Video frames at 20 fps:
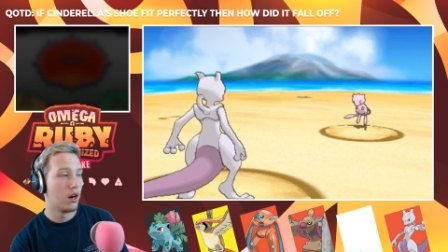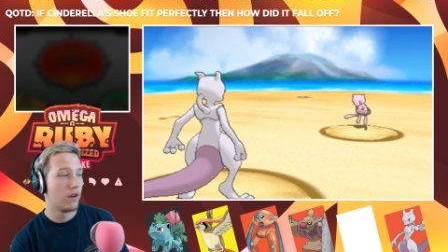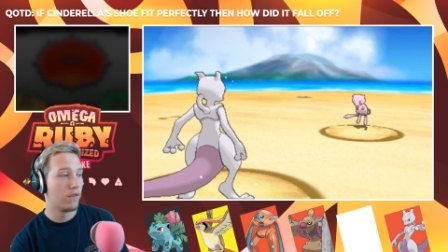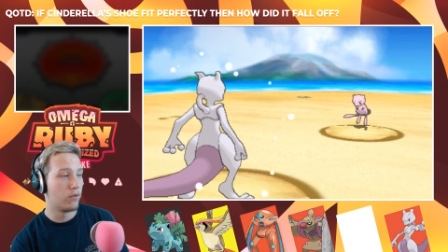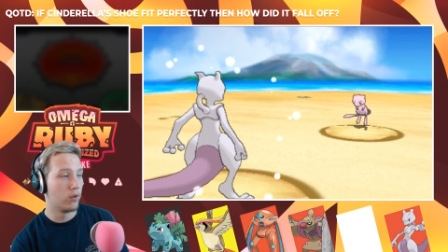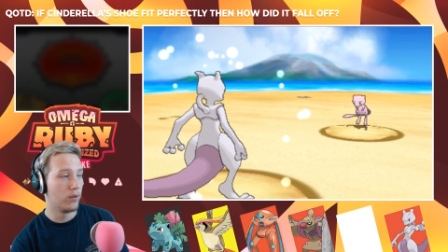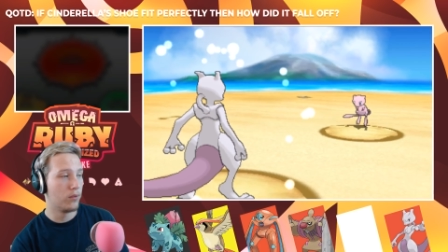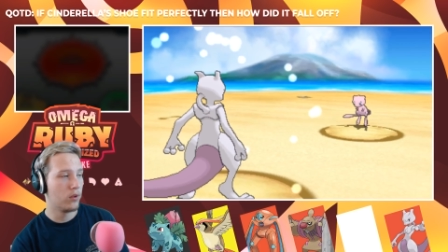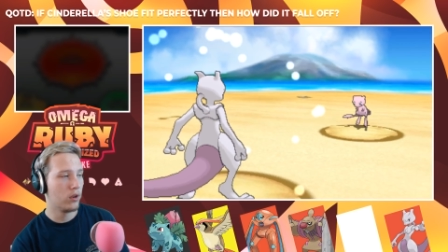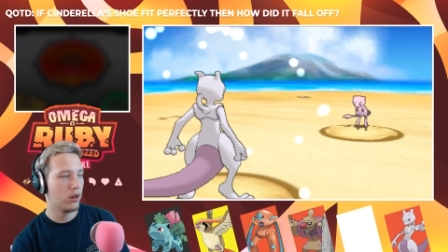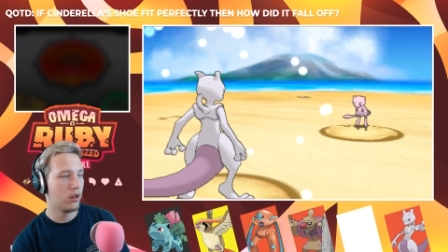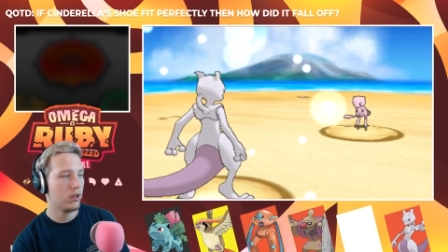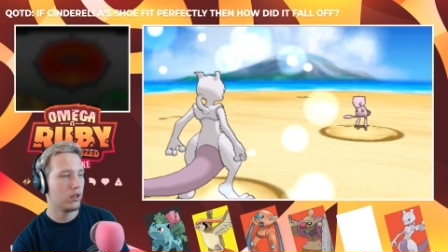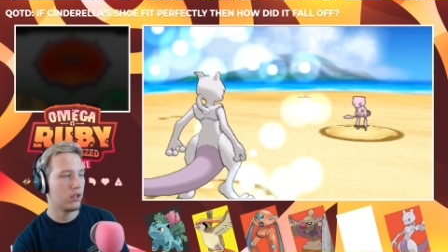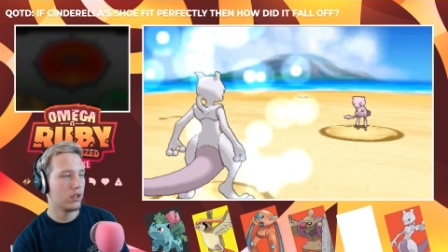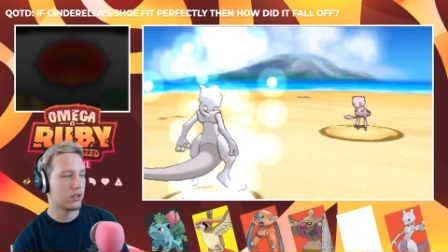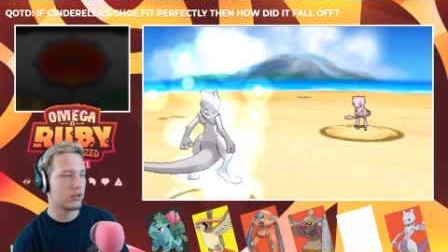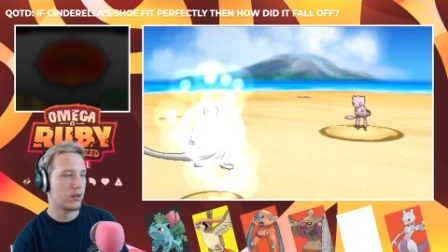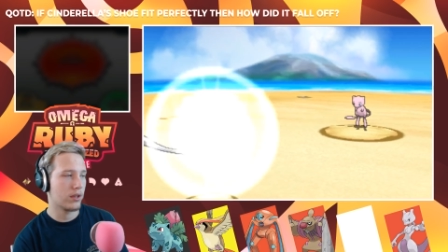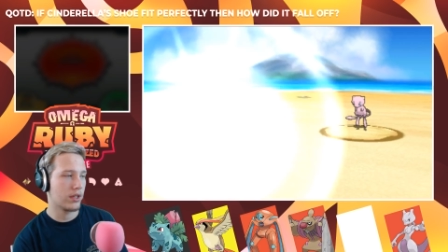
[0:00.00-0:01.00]
For real, for real?
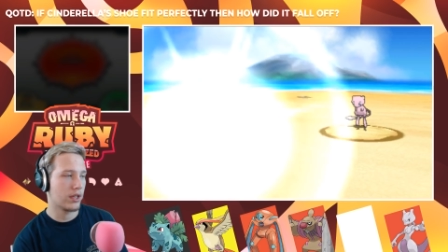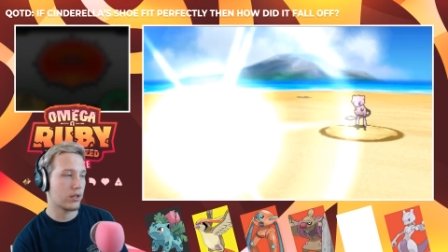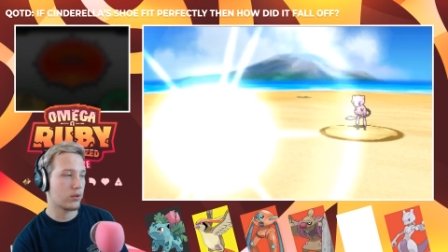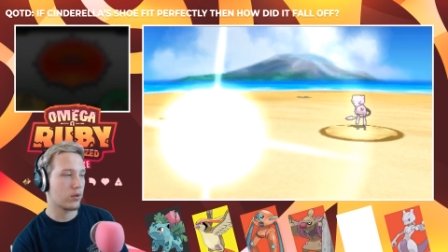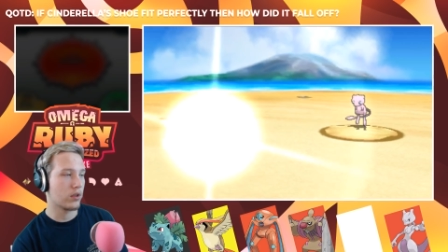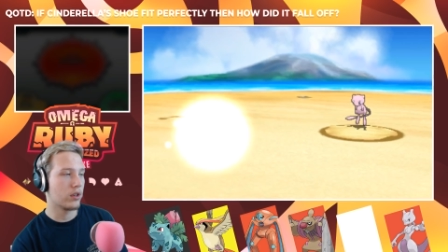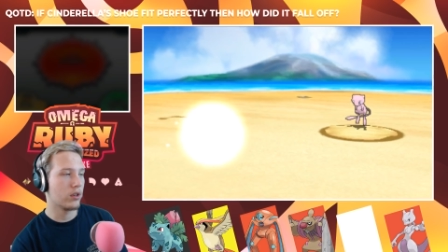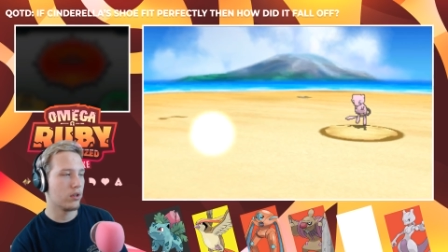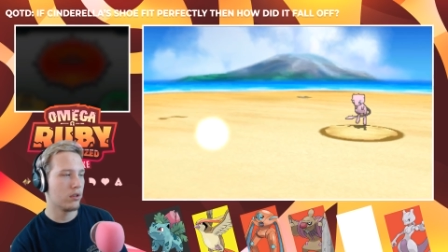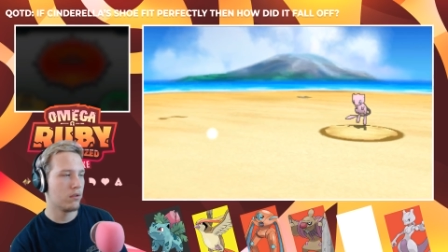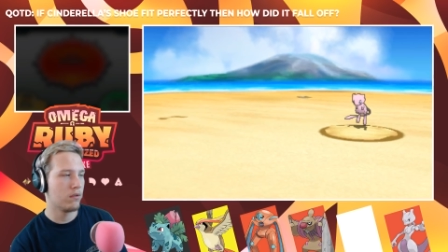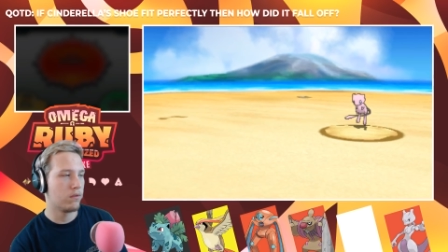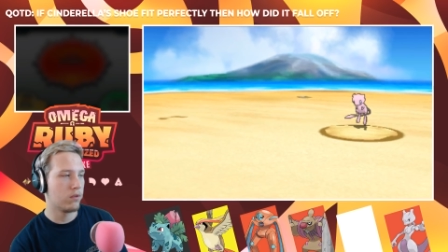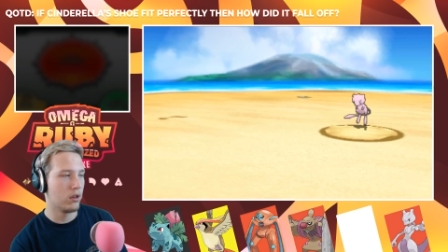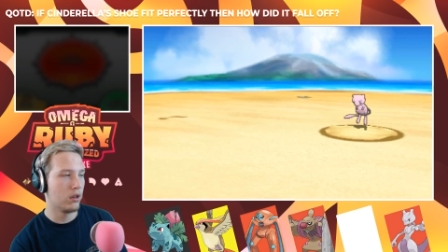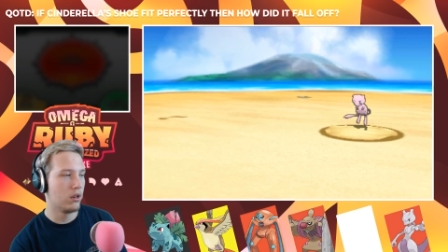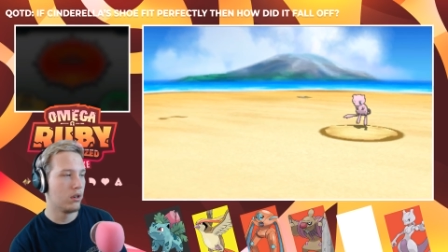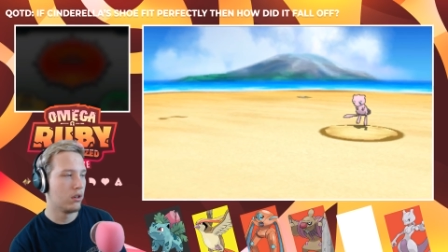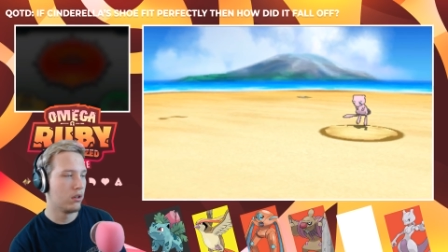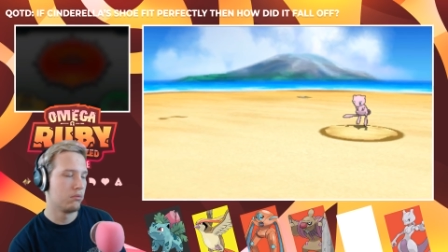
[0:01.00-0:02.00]
That's it. That's what you're doing? For
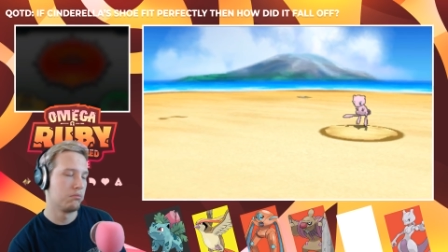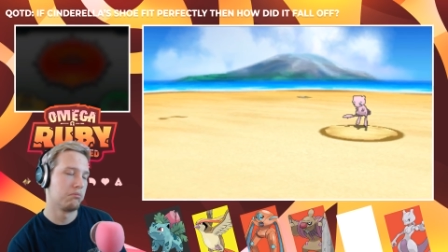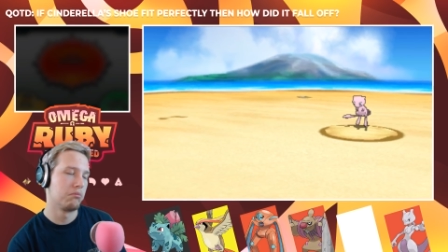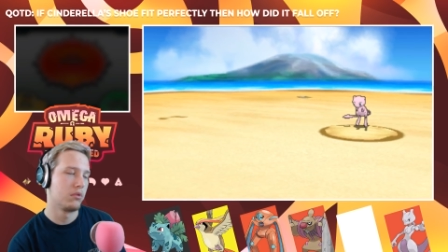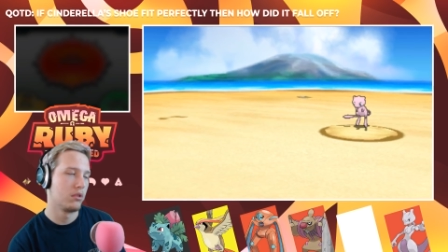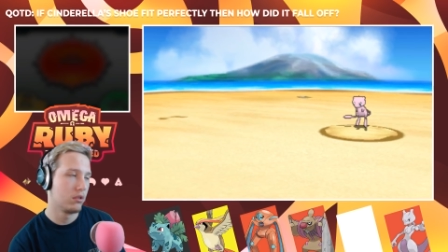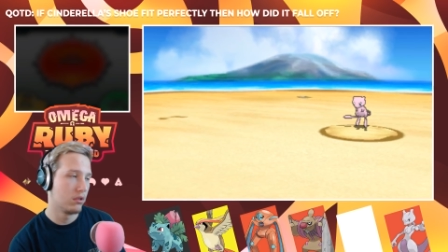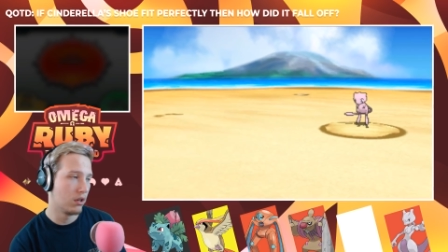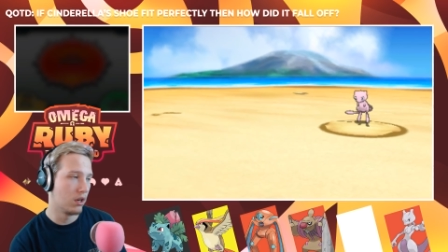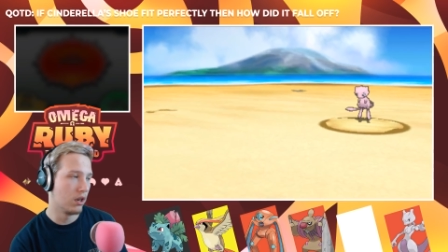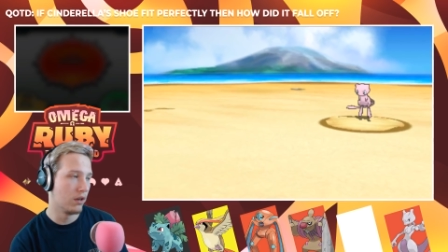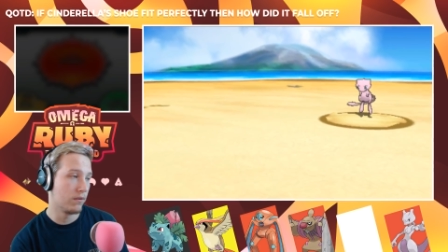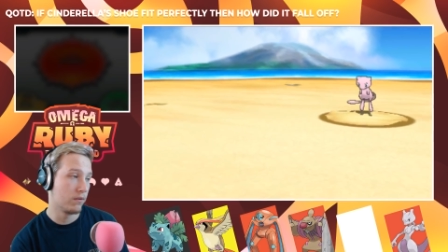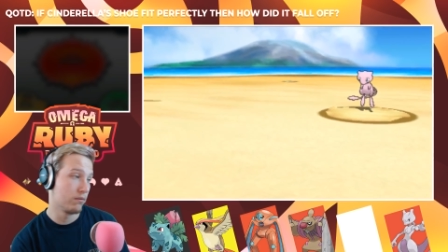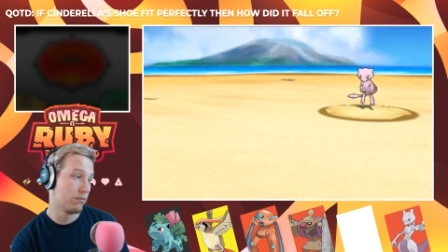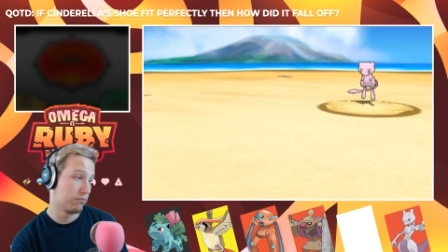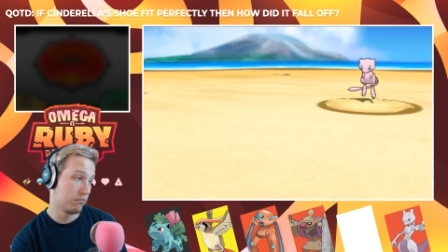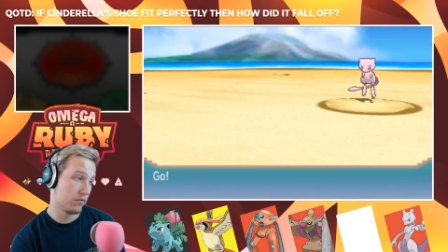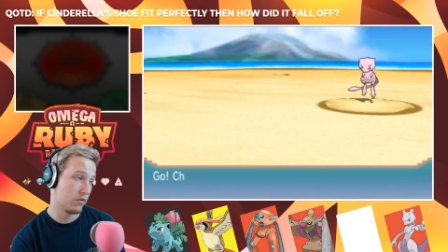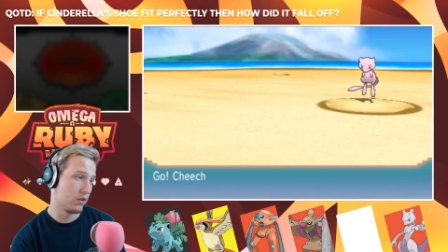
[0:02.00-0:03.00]
real? Alright,
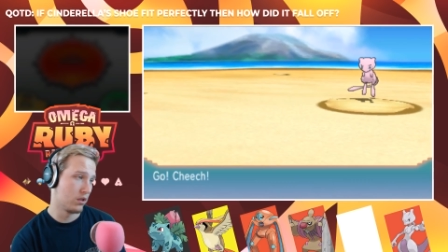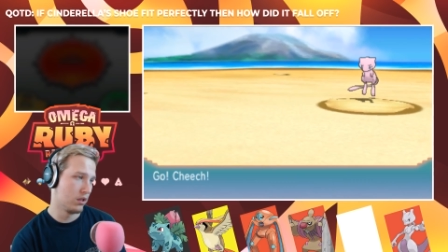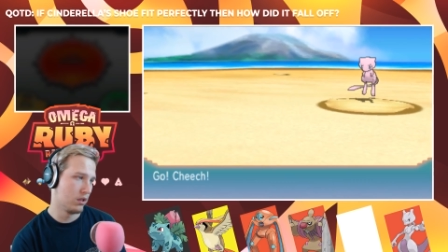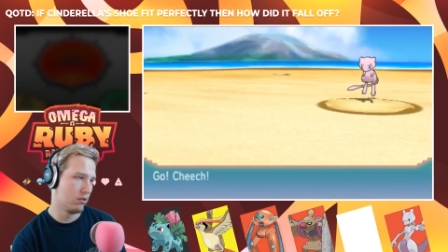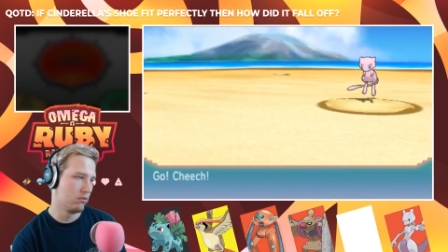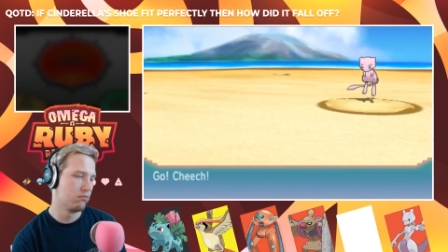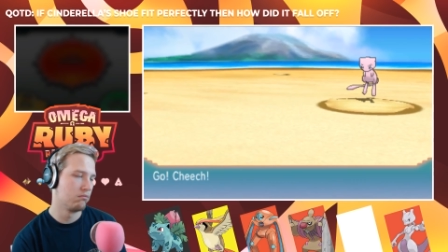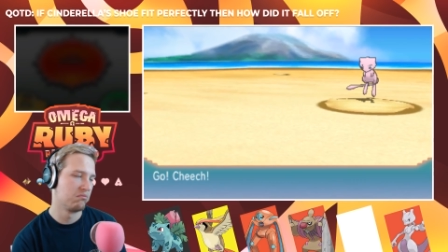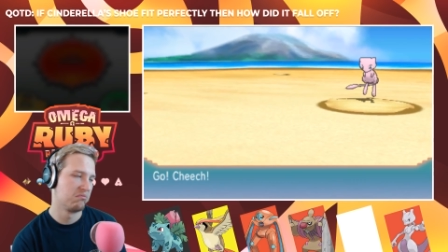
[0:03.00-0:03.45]
for real?